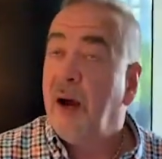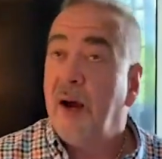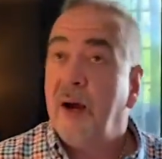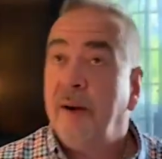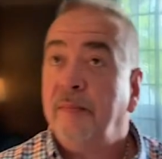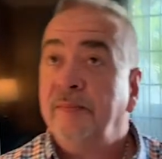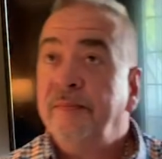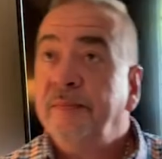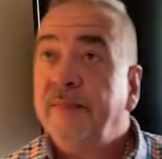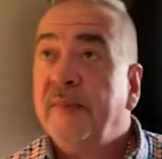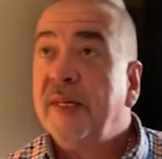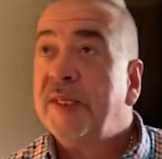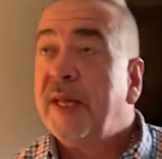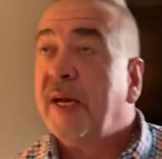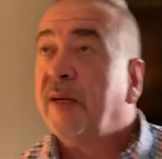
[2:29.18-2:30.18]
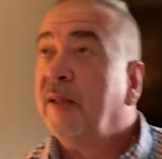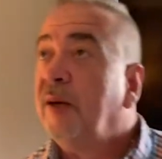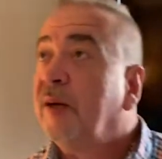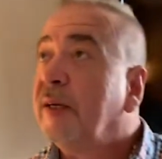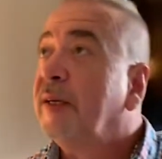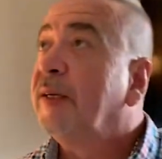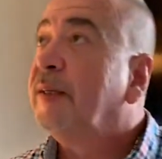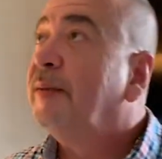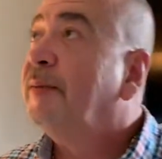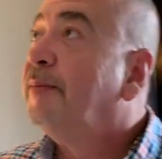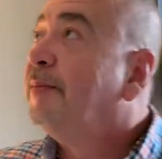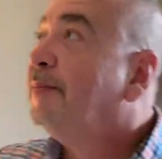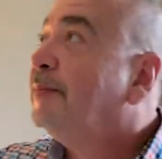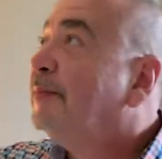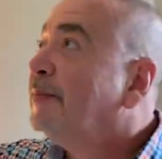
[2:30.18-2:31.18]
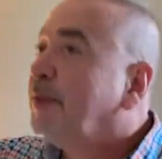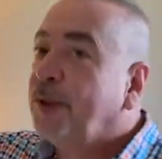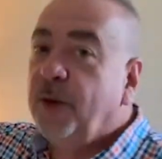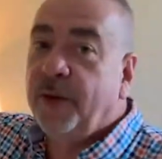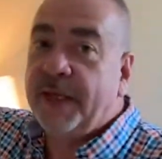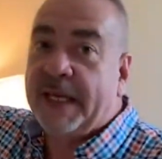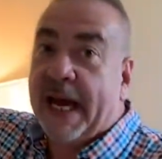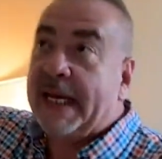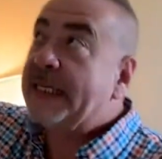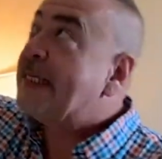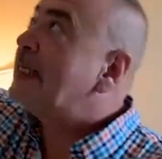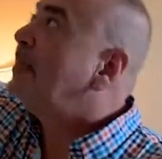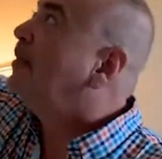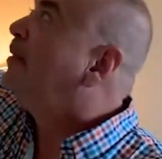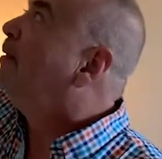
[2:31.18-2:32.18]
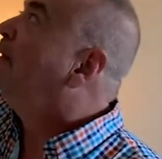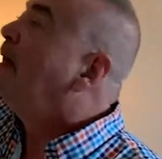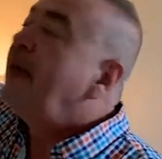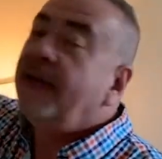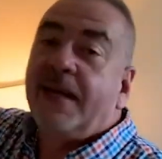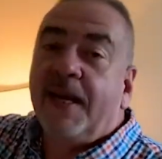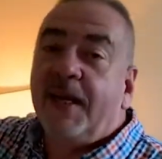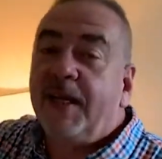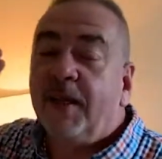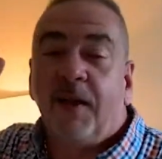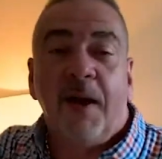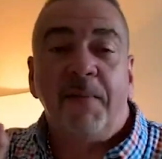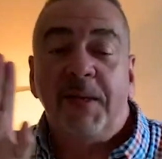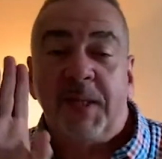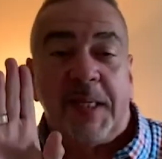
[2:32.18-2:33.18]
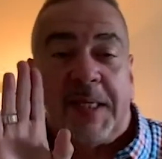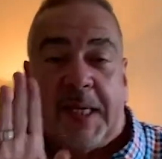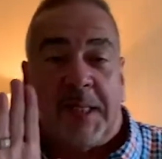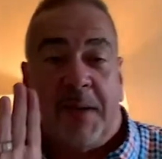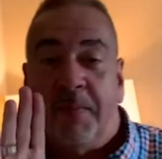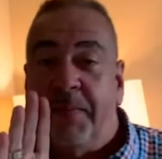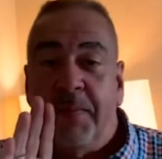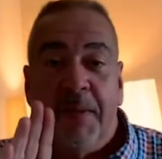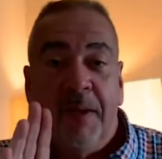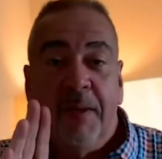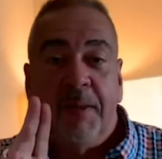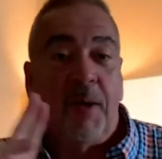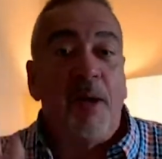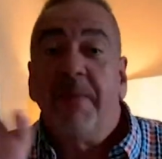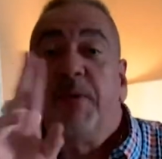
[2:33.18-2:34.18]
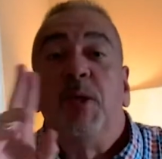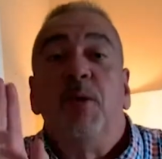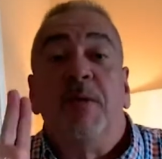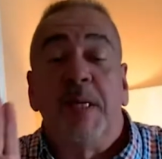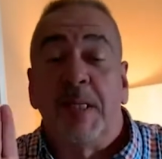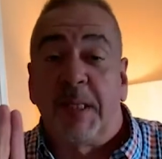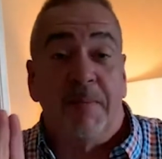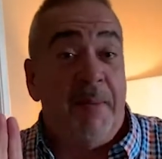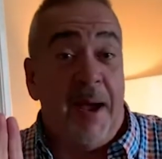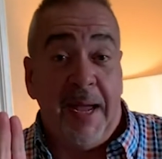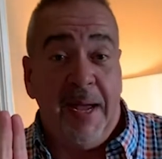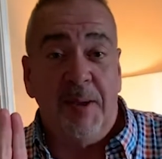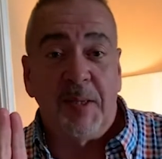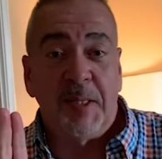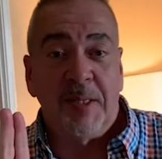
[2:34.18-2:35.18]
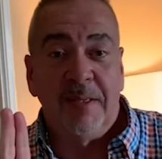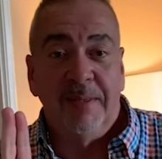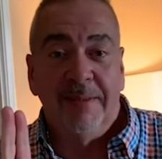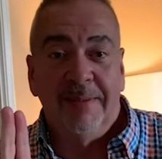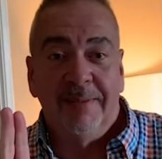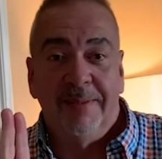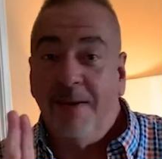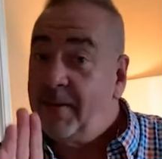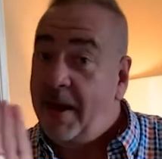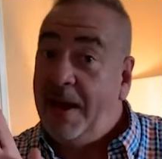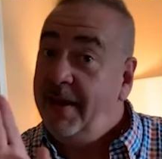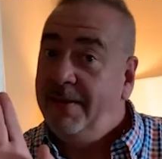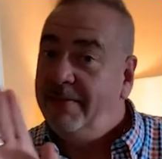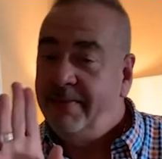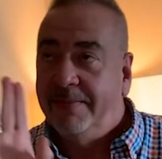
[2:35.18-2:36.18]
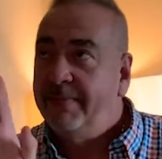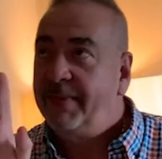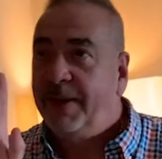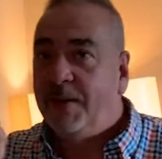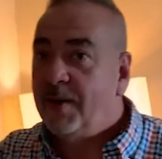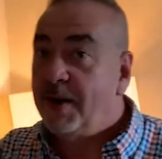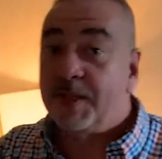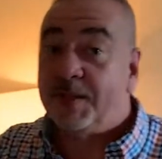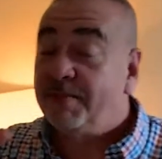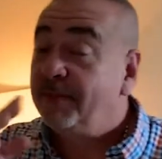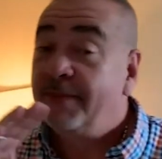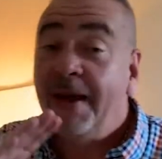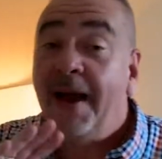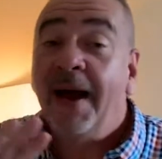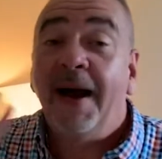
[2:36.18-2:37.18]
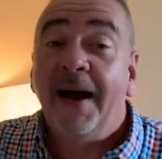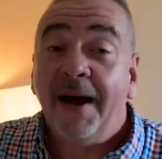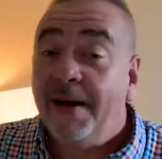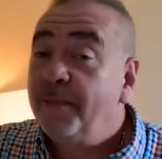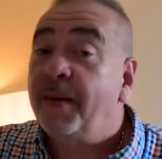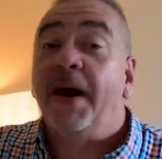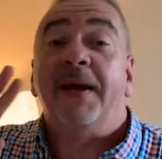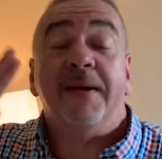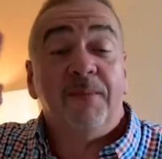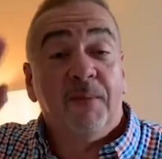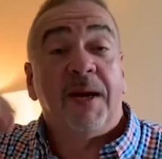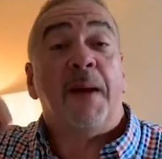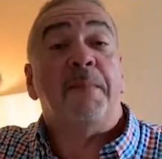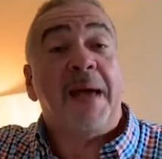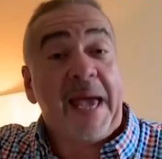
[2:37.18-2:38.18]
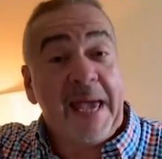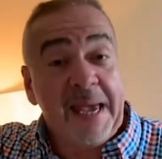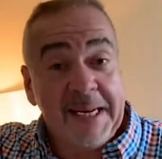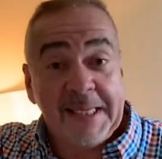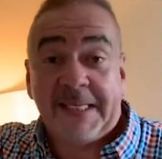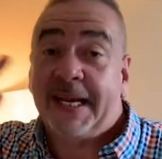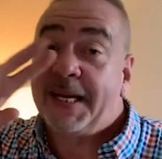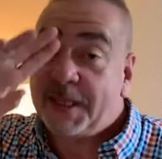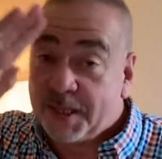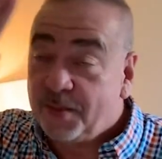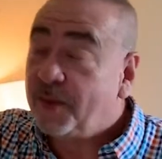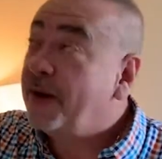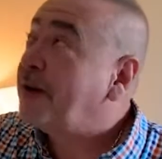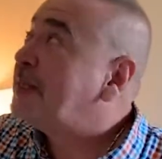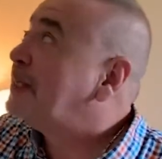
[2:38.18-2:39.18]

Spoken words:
Let's take a look. Do the test. Now, I'm just going to say something. Don't ever do this in my house, okay? But when I'm paying to stay somewhere,